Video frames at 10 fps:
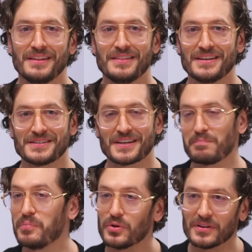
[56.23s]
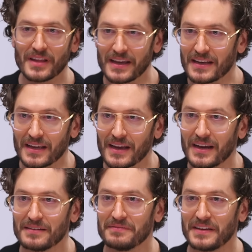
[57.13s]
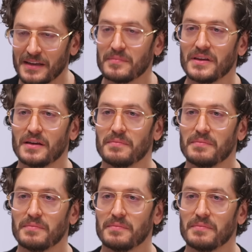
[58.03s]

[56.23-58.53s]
this like bolt of lightning kind of hit me